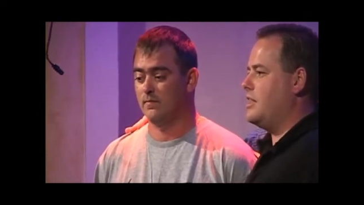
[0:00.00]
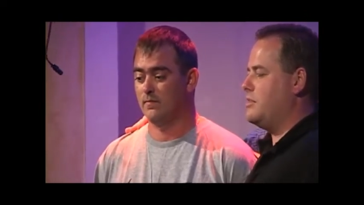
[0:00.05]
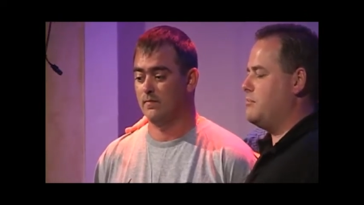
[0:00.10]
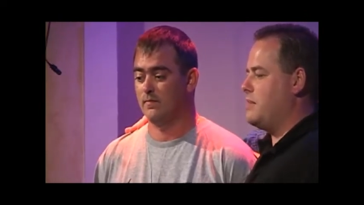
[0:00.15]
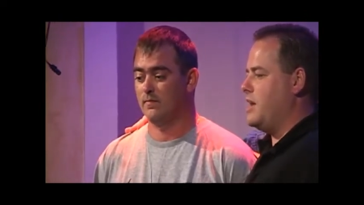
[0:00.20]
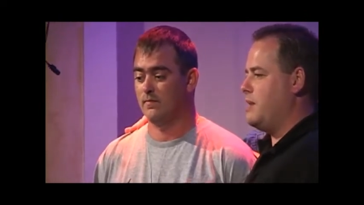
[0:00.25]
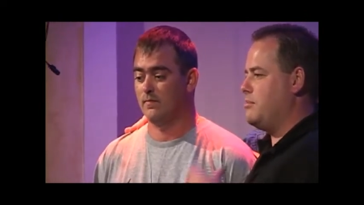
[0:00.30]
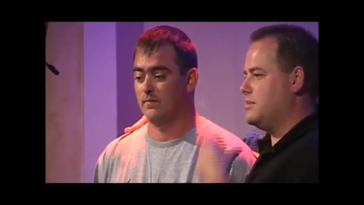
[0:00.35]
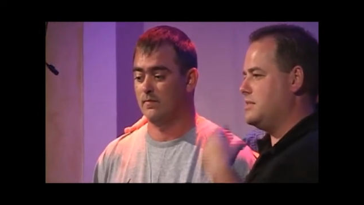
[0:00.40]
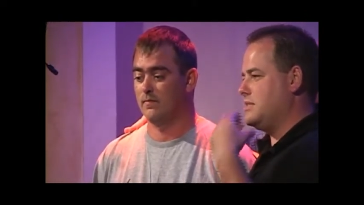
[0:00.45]
Speaker 1: The
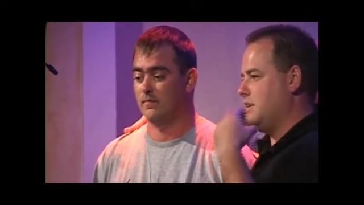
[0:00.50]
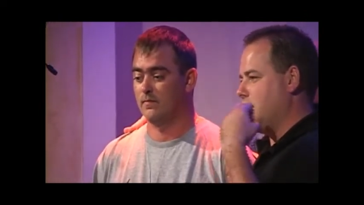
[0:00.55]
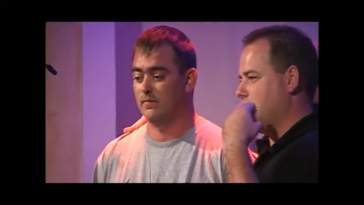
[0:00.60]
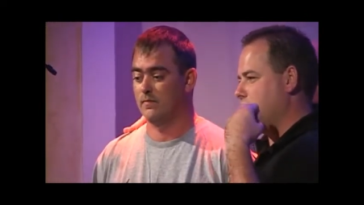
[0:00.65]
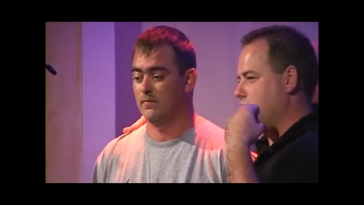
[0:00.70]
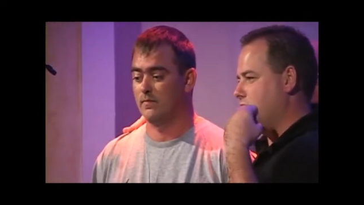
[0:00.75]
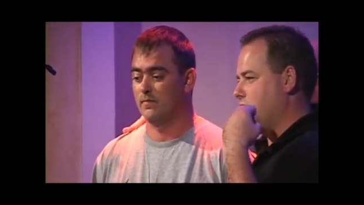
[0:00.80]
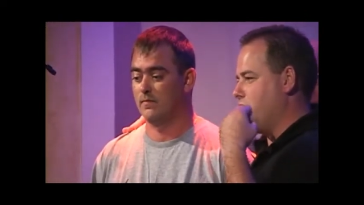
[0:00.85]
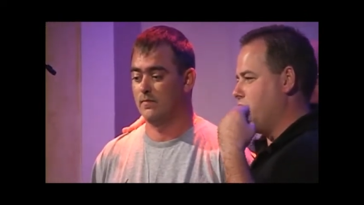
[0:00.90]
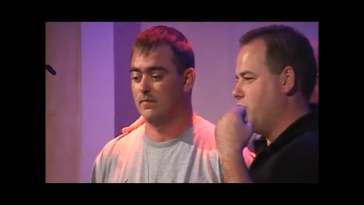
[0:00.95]
Bible says
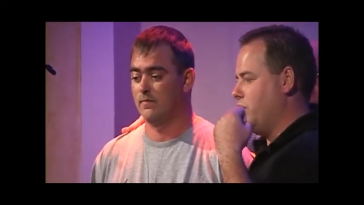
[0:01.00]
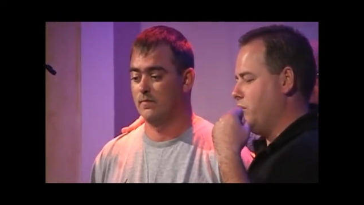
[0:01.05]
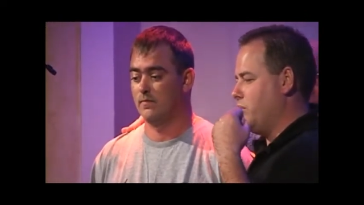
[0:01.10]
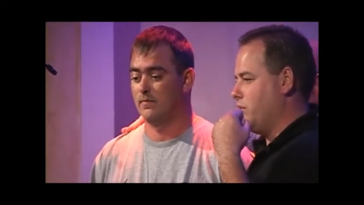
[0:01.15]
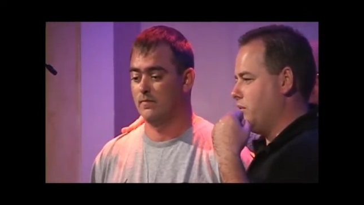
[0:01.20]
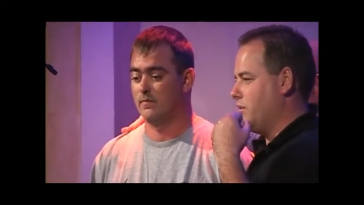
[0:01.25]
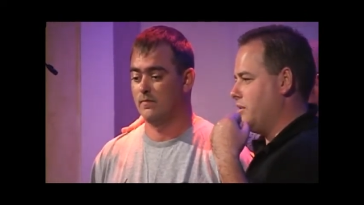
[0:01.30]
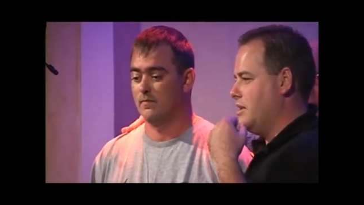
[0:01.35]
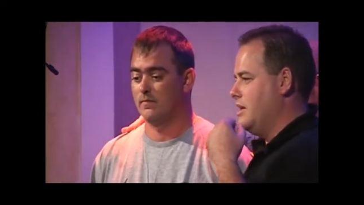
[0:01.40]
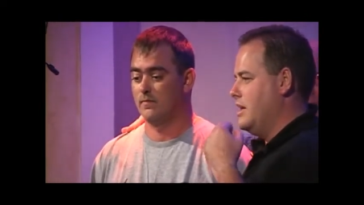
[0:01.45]
that if we
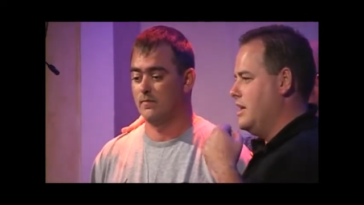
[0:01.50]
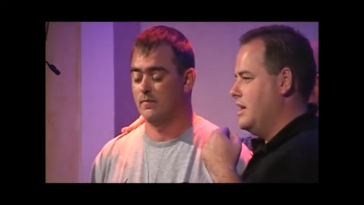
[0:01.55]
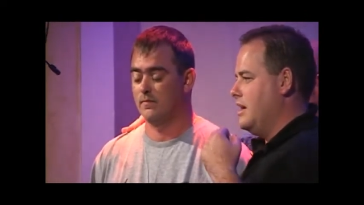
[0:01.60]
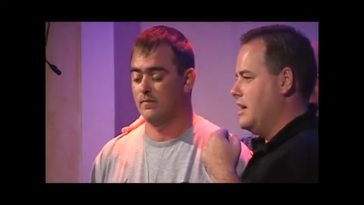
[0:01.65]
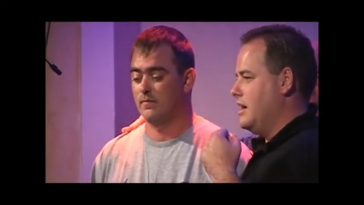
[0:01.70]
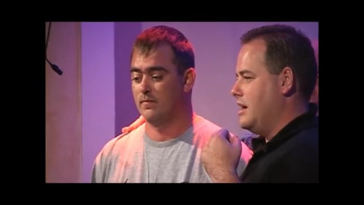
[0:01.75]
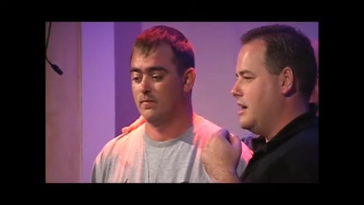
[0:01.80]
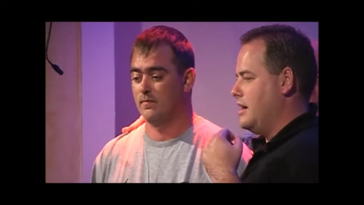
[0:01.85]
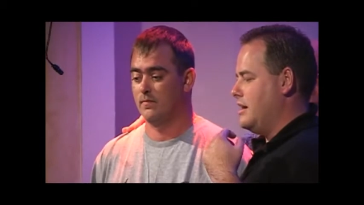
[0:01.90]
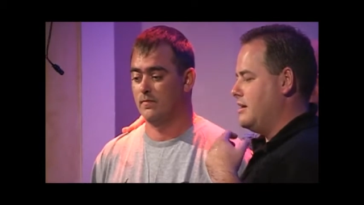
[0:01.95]
will,
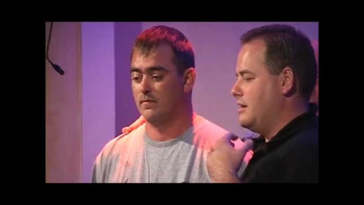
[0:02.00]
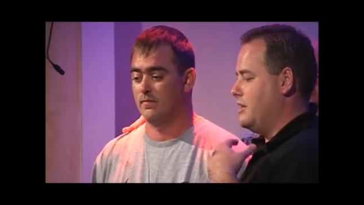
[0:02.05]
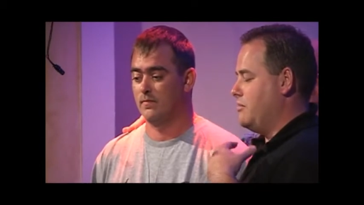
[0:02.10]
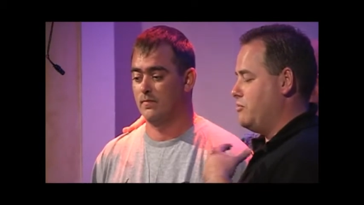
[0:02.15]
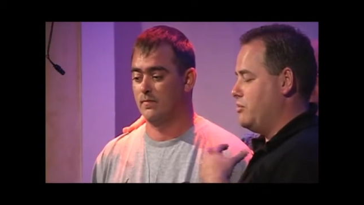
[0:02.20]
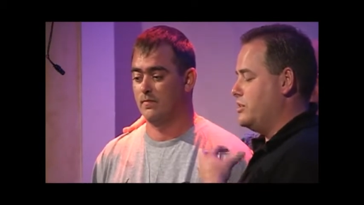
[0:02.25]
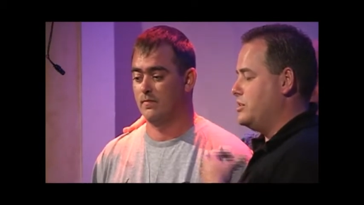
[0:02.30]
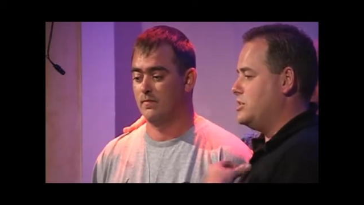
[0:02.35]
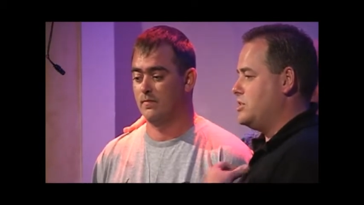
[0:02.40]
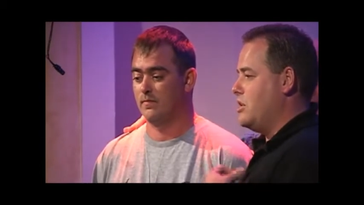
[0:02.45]
uh, if
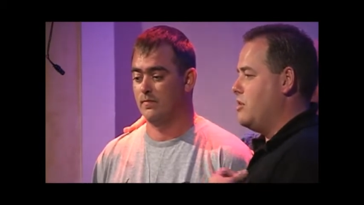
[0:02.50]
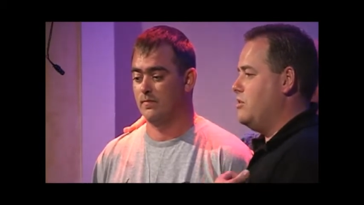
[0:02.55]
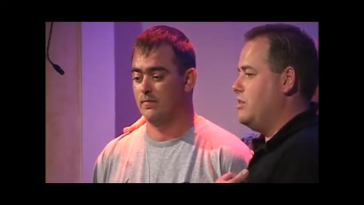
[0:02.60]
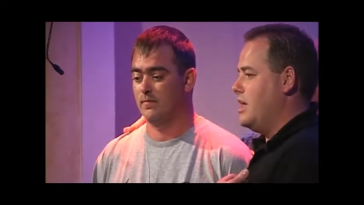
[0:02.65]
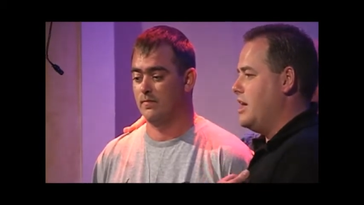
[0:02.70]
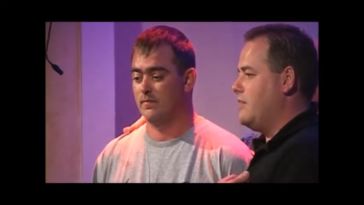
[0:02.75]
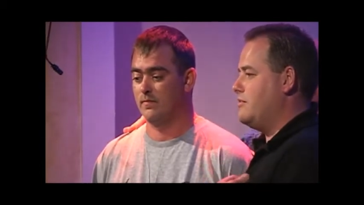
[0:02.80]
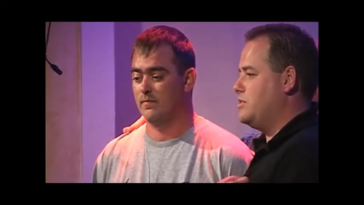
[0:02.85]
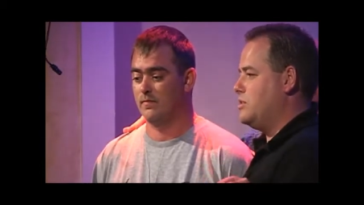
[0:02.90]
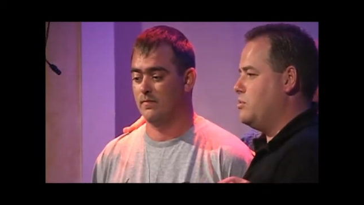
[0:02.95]
we show
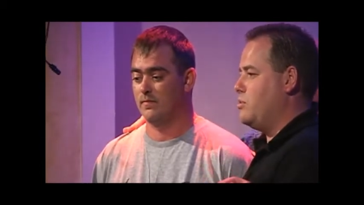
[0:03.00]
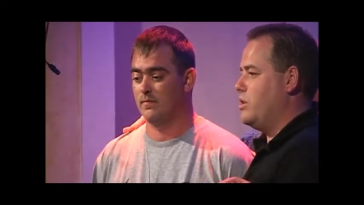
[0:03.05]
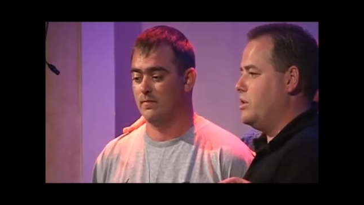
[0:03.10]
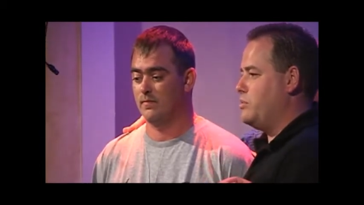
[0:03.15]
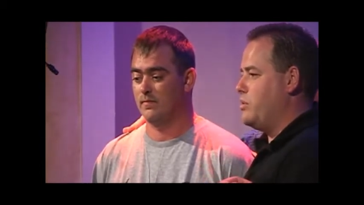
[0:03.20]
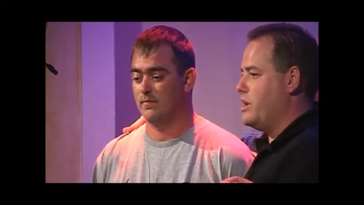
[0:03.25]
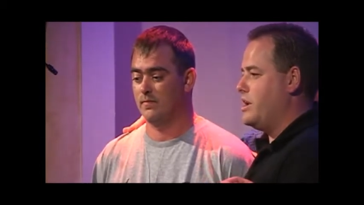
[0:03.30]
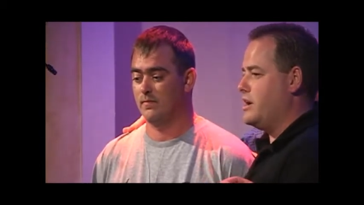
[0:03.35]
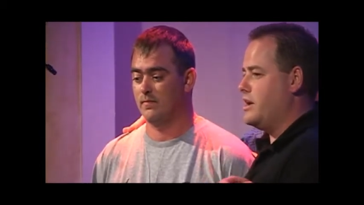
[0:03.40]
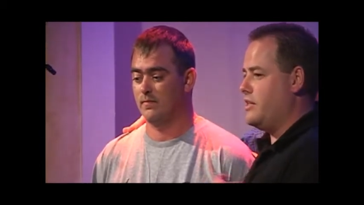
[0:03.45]
love toward
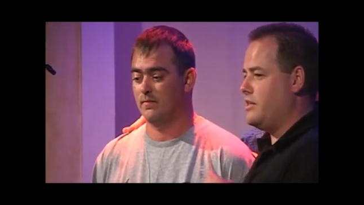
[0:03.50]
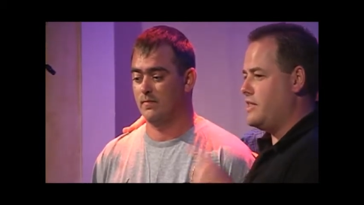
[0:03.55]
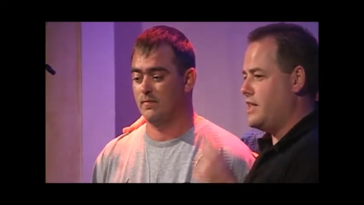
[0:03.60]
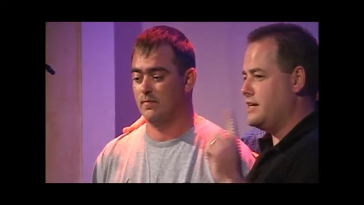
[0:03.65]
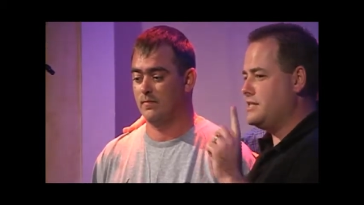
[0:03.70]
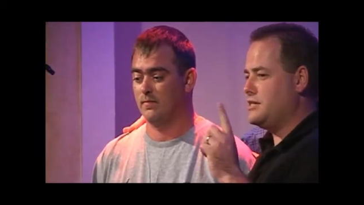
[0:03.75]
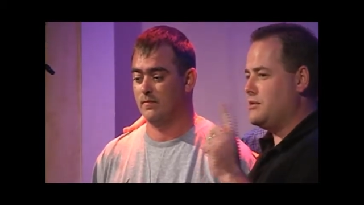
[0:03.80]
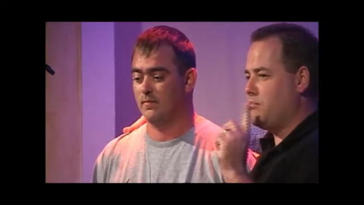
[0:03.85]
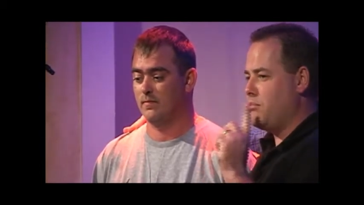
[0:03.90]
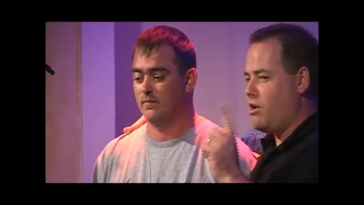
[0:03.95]
one another,
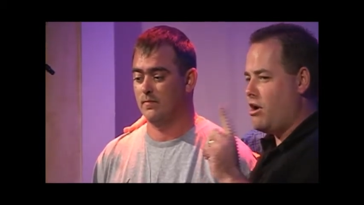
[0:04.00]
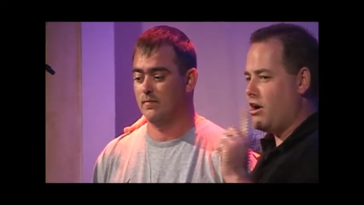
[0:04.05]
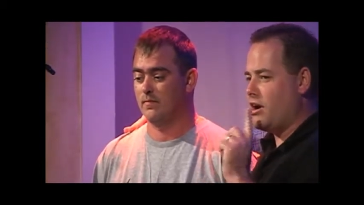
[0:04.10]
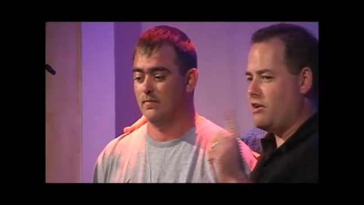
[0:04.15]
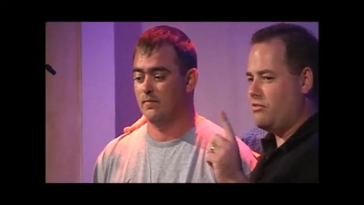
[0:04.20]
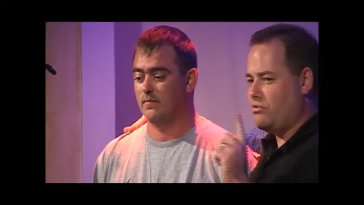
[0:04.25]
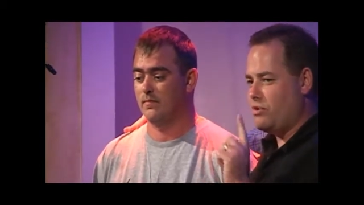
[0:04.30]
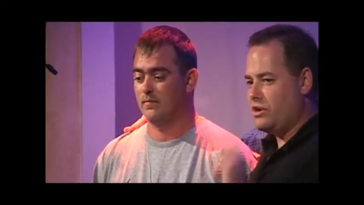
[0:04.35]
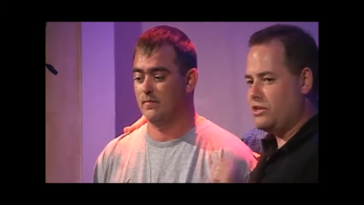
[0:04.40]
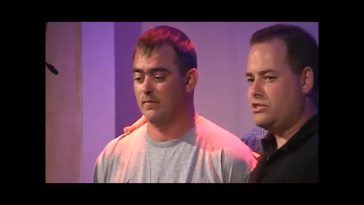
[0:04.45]
that's the mark
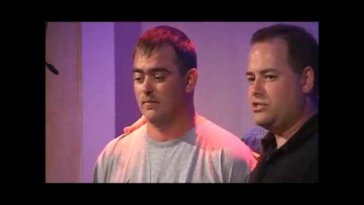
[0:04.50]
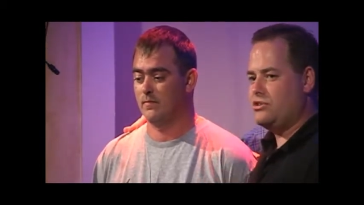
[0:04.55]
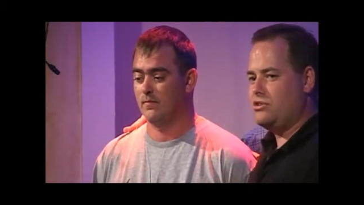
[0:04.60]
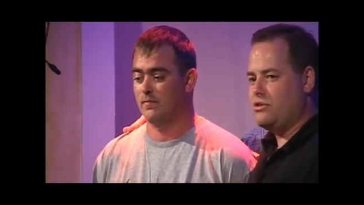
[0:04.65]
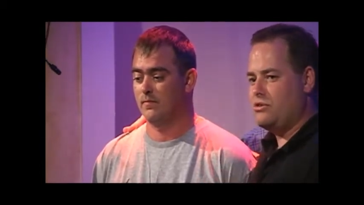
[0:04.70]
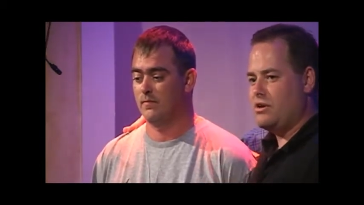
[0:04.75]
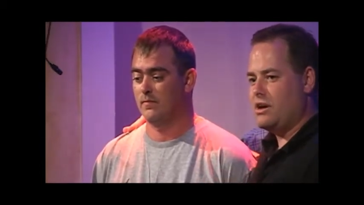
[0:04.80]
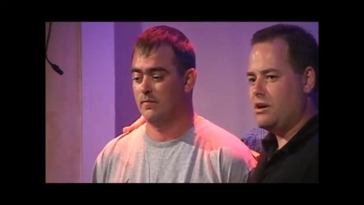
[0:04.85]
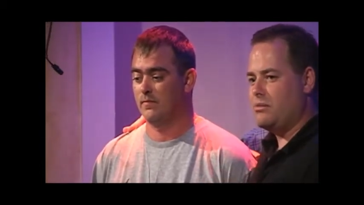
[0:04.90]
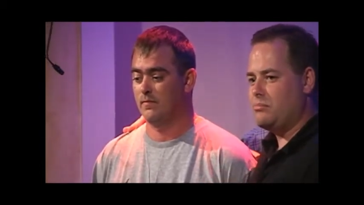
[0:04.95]
of what a
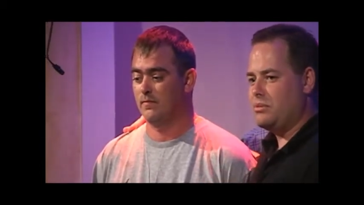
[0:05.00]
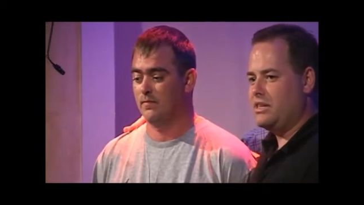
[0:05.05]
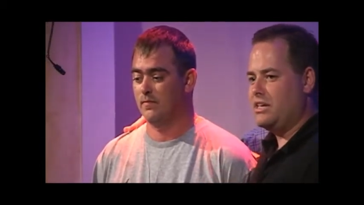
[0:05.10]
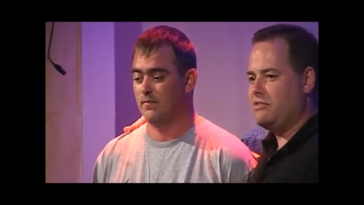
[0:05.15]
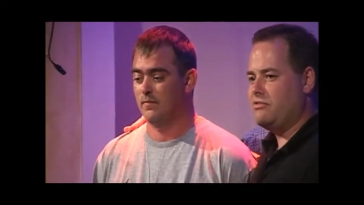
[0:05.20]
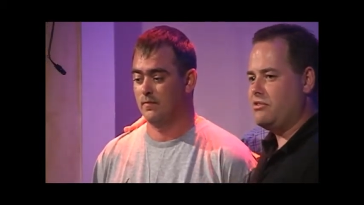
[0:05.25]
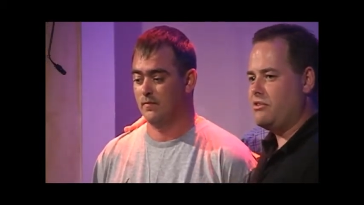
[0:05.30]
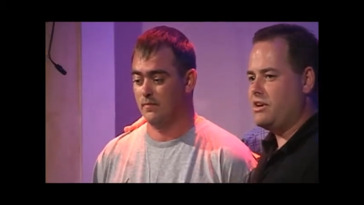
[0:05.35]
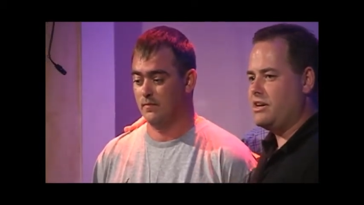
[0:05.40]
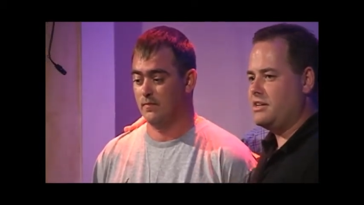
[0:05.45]
true uh,
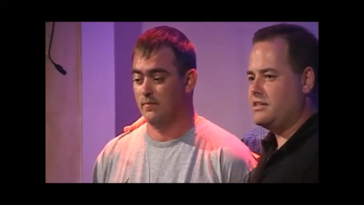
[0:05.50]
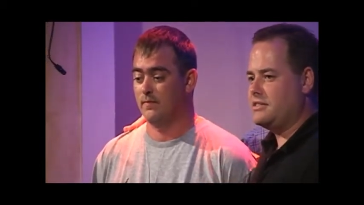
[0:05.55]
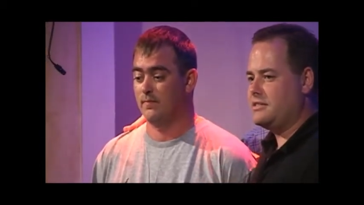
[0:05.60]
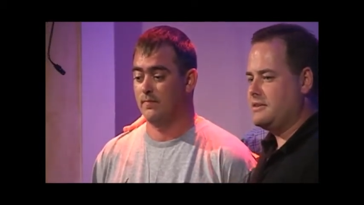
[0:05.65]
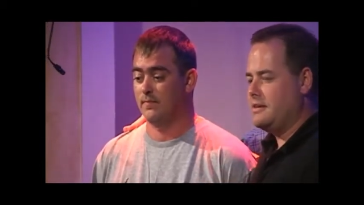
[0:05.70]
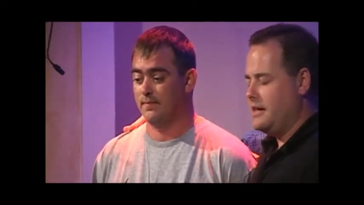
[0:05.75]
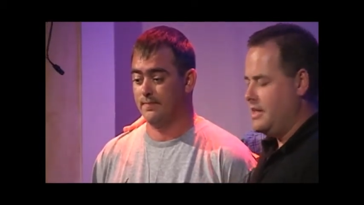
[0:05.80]
believer is.